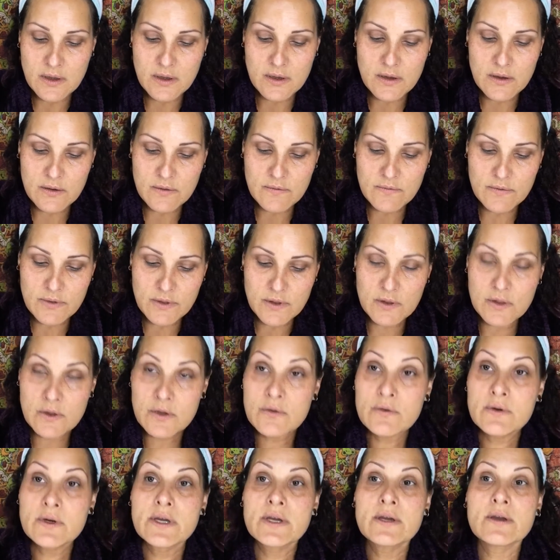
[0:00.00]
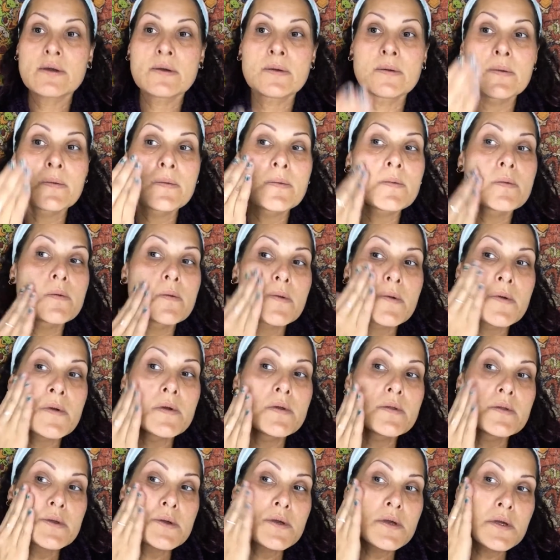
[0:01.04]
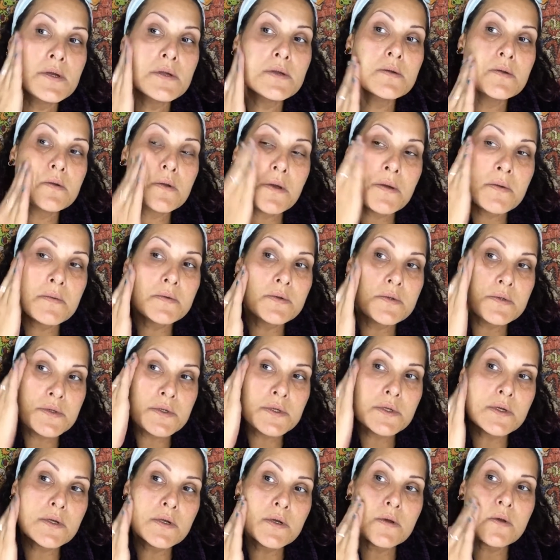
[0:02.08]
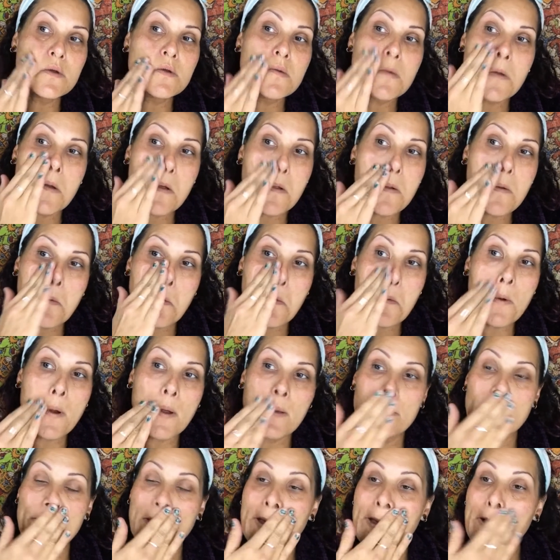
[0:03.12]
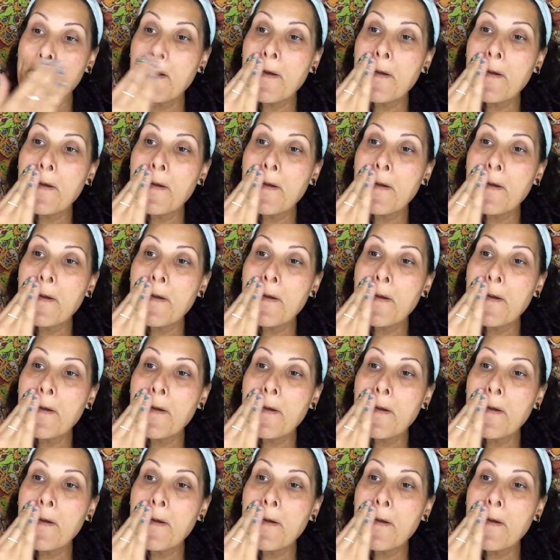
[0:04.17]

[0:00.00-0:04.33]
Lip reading: of the Luna, and then I'm just gonna rub that